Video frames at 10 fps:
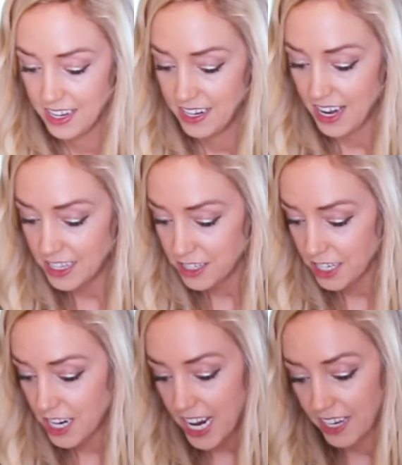Nuts are
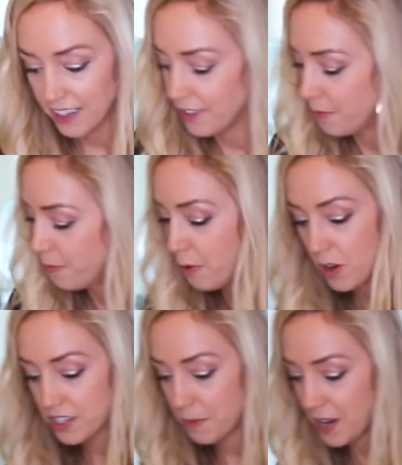great. Pour
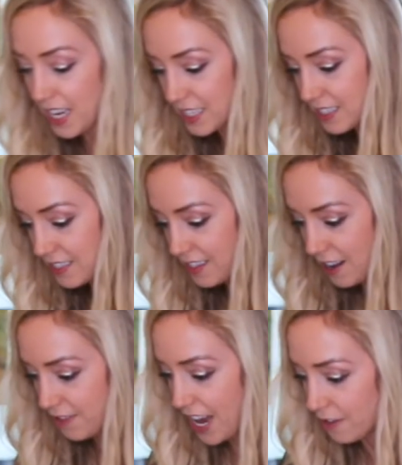some nuts
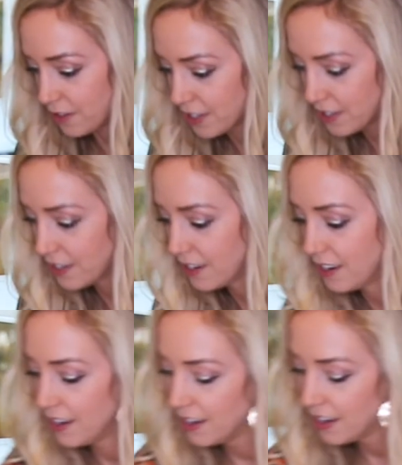around
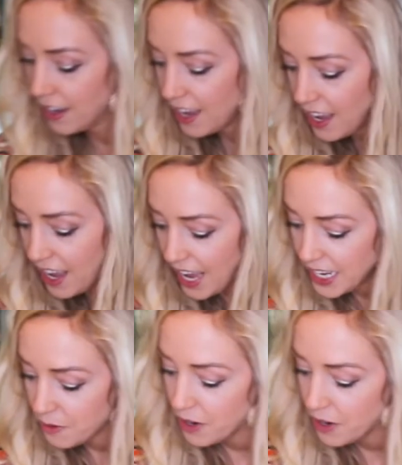anywhere